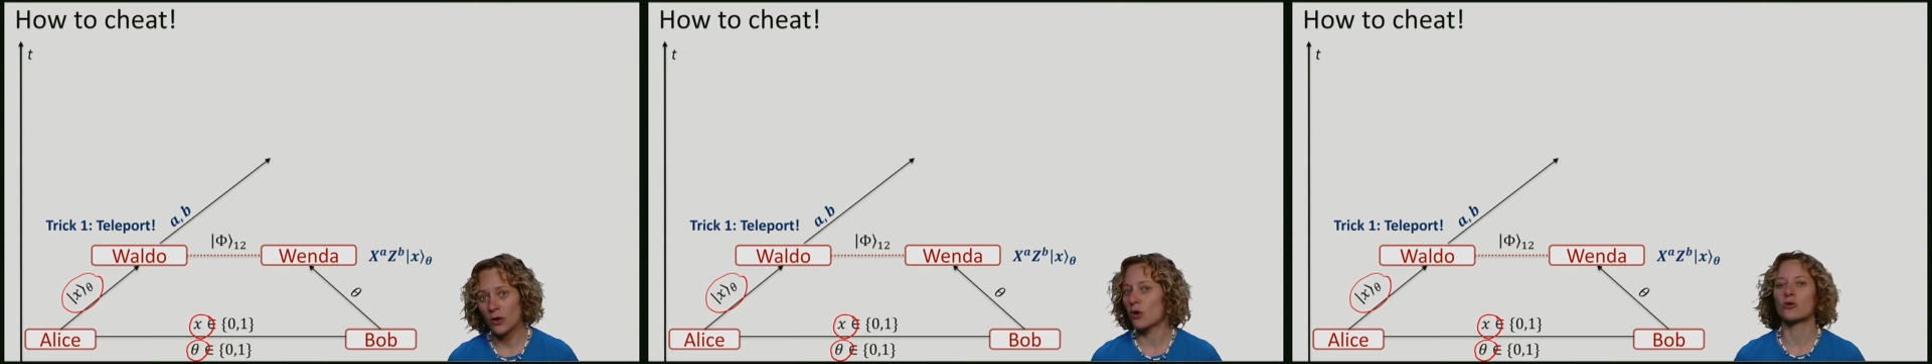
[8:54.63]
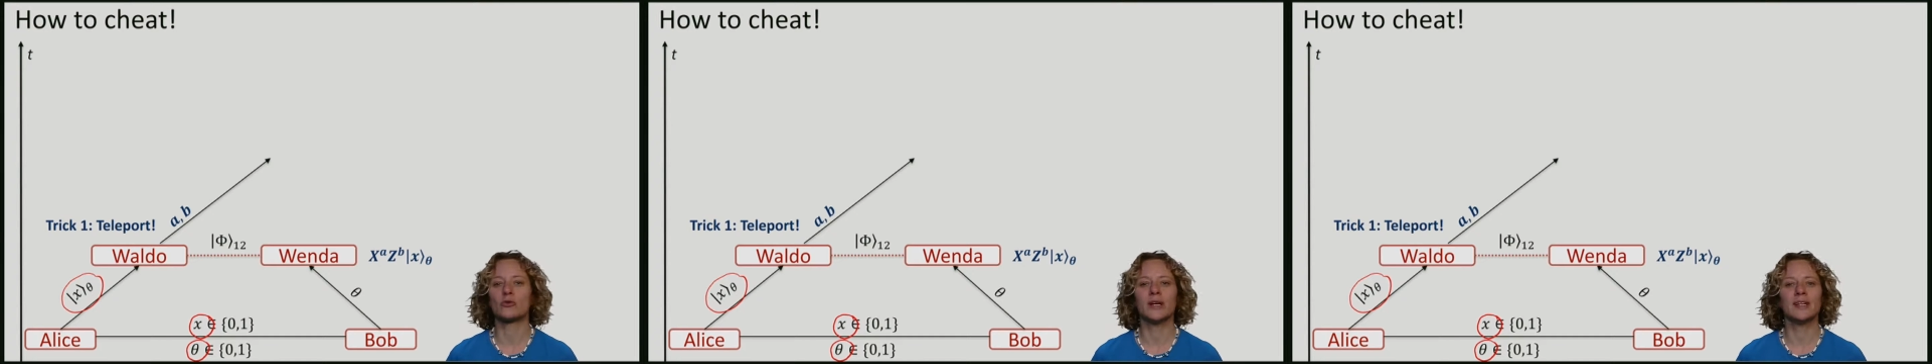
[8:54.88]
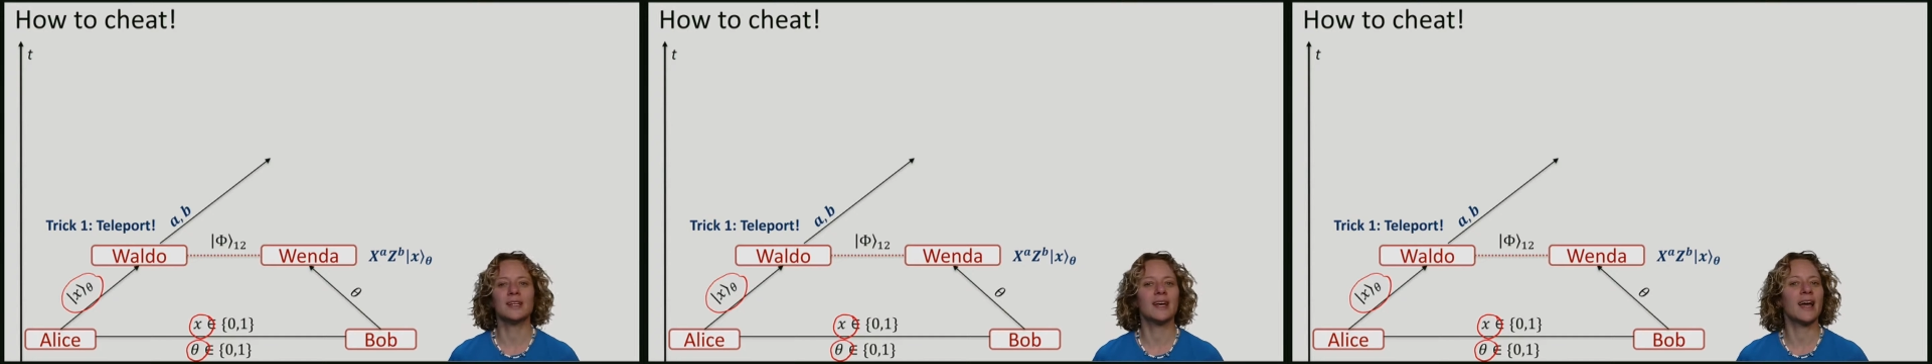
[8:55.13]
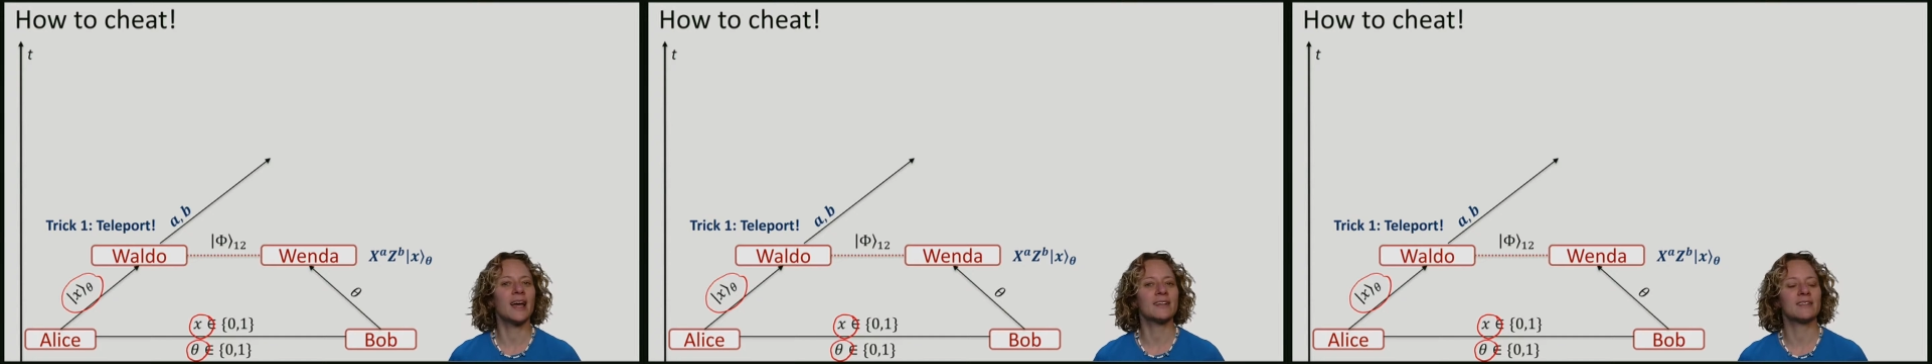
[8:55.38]
already
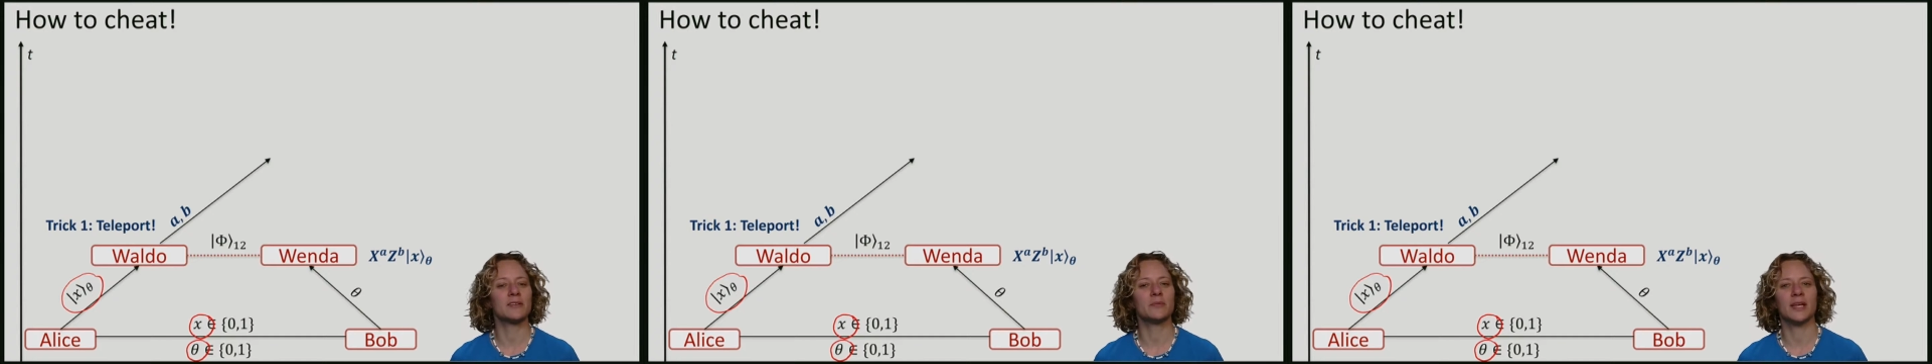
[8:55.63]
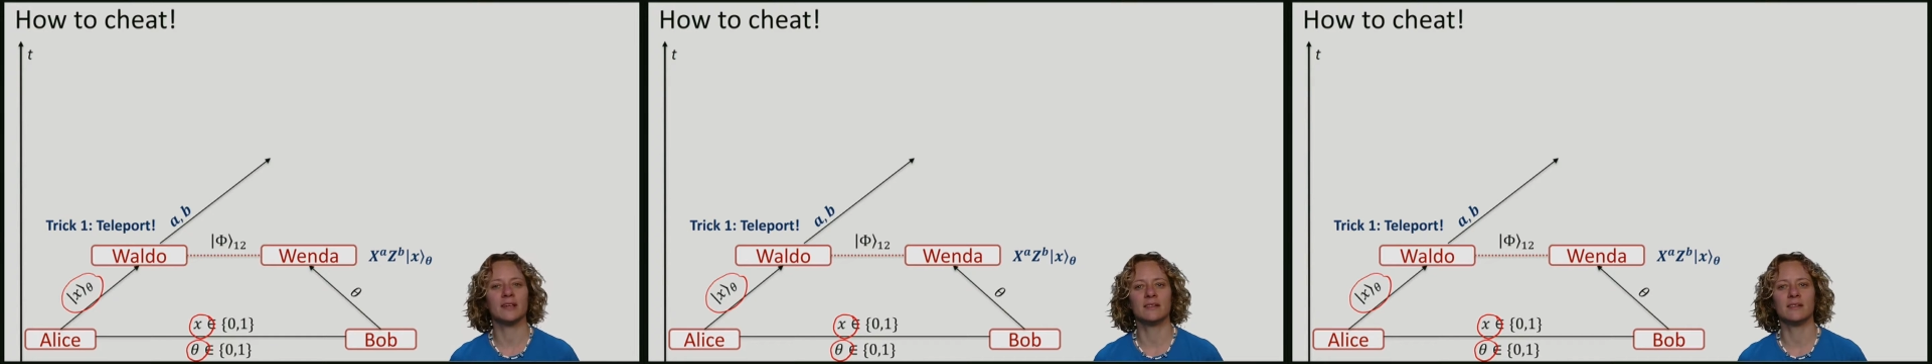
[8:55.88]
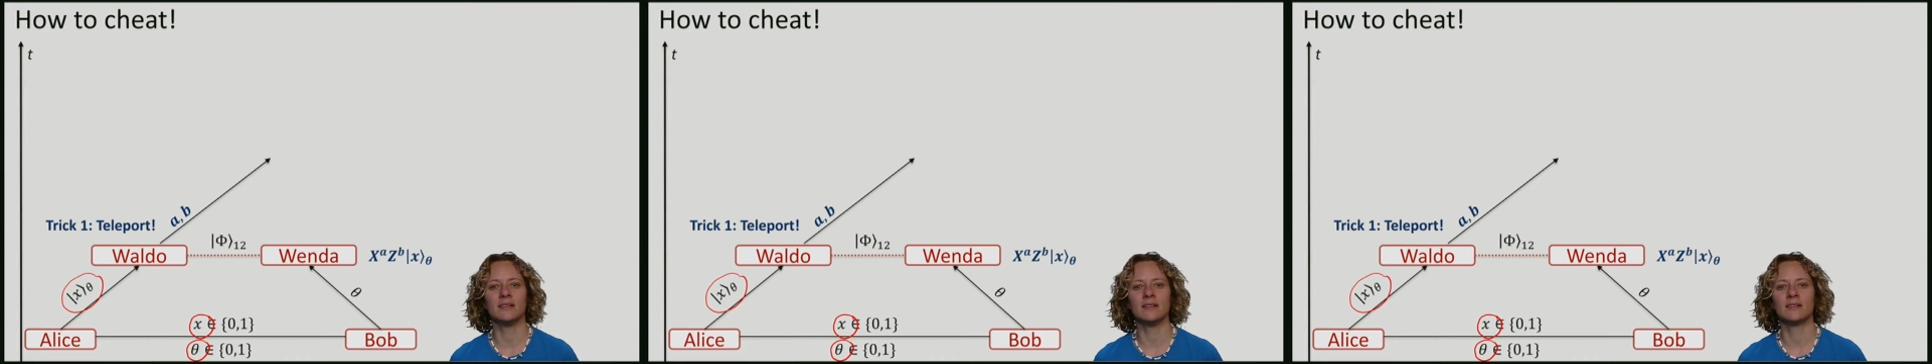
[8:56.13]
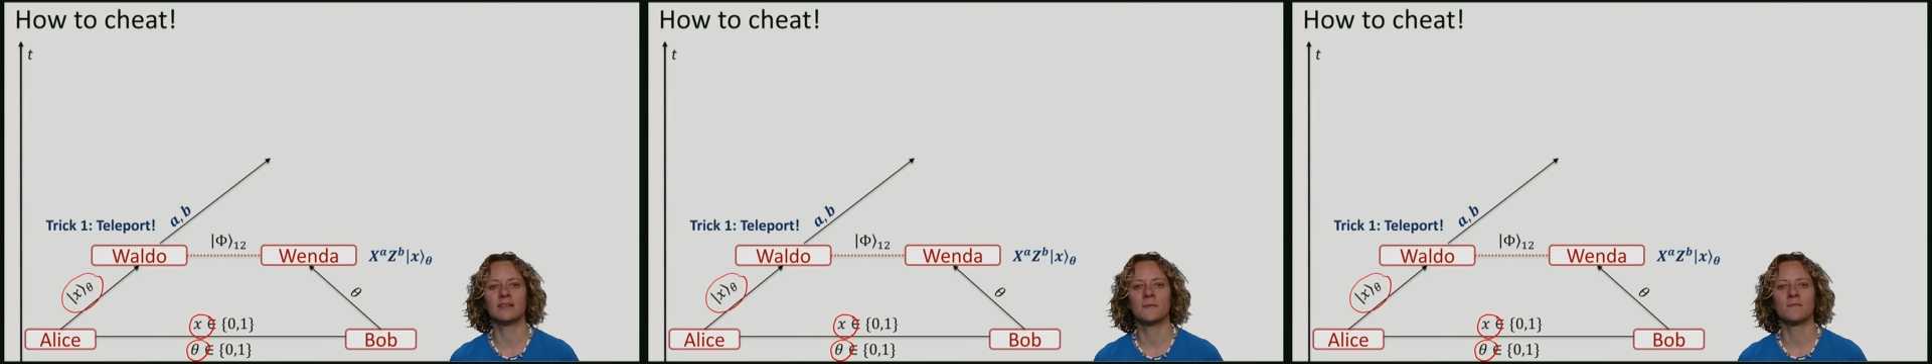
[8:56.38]
has the
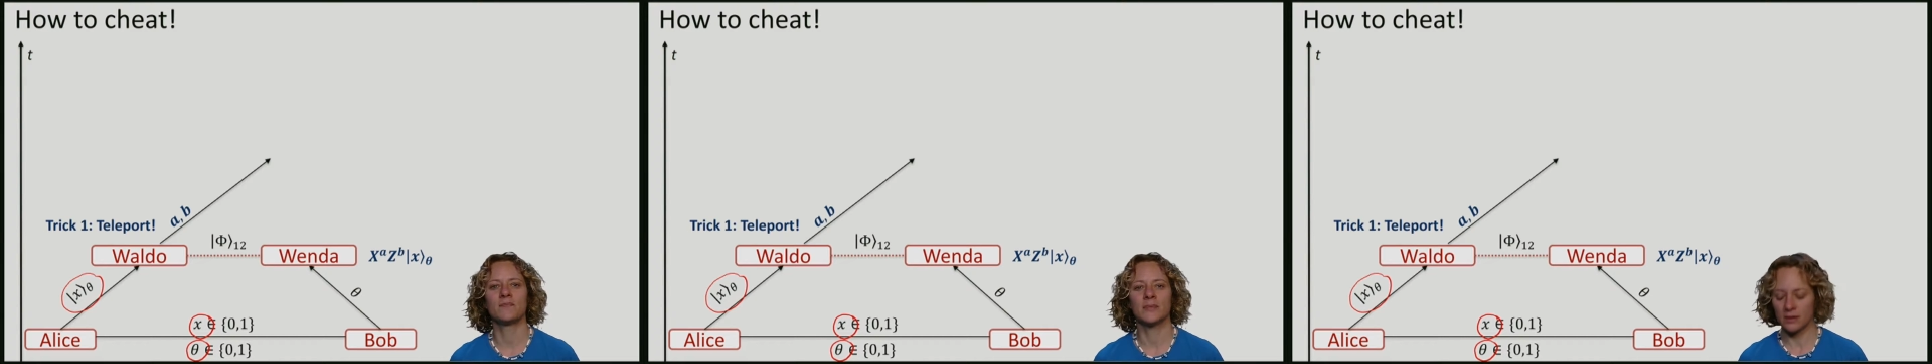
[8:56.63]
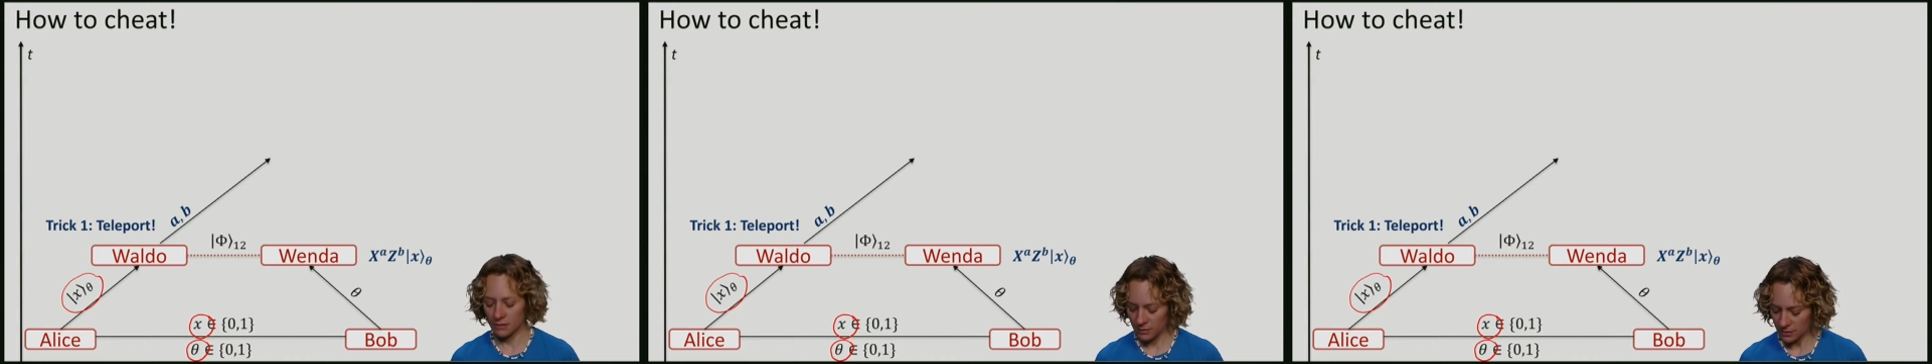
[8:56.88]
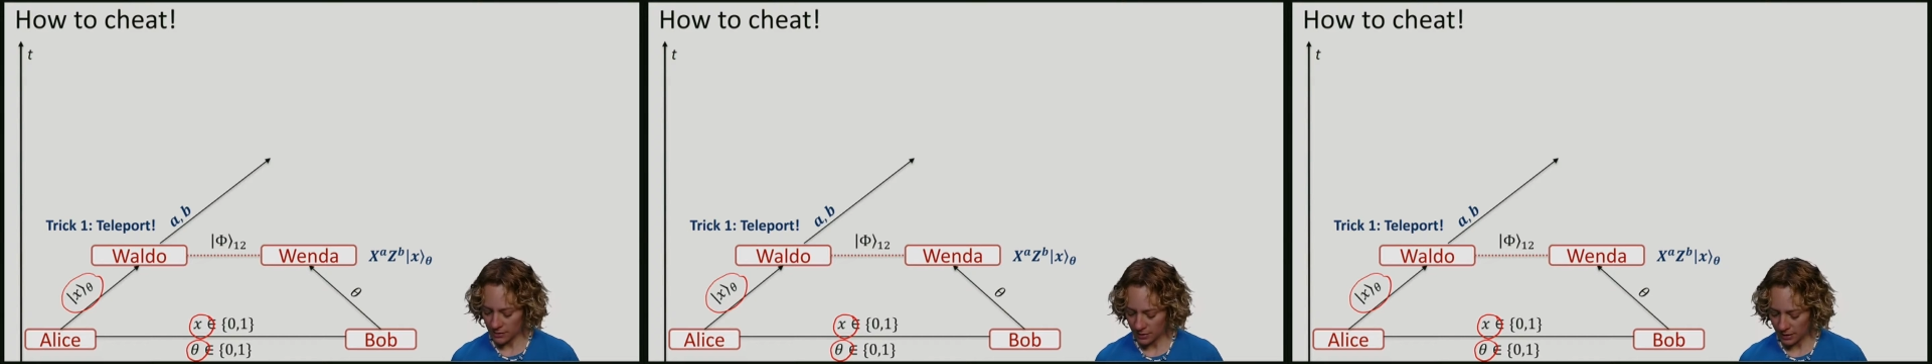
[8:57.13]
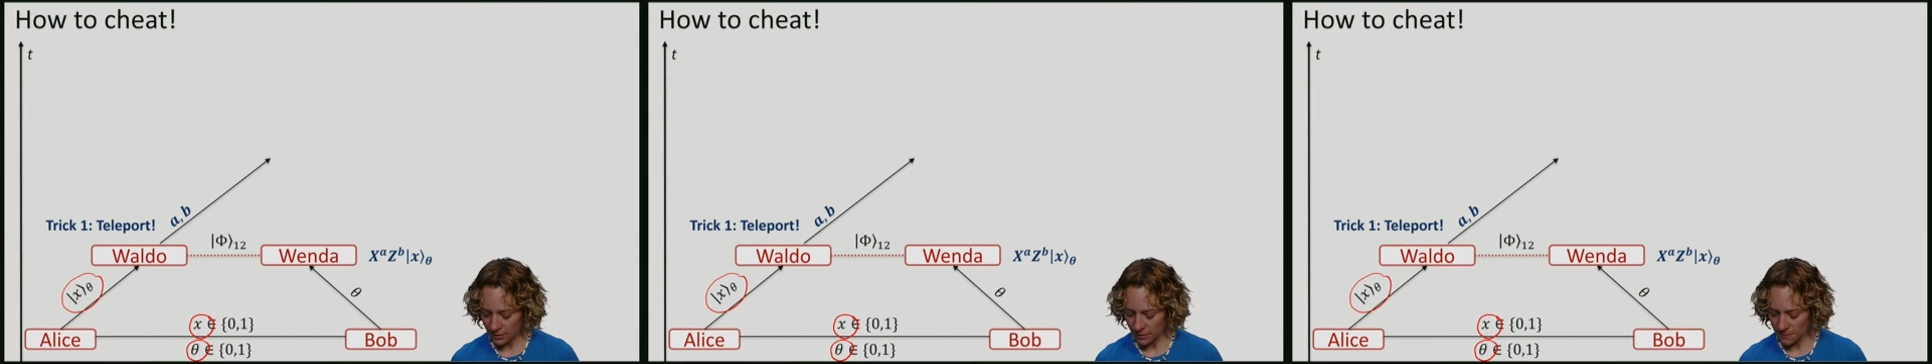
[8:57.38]
basis,
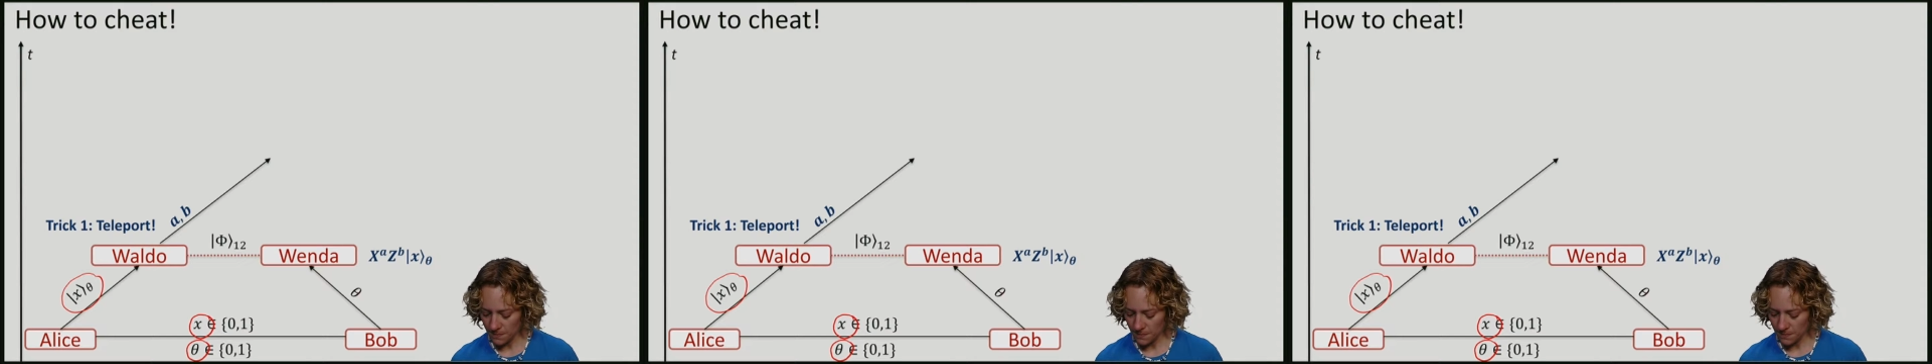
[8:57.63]
theta,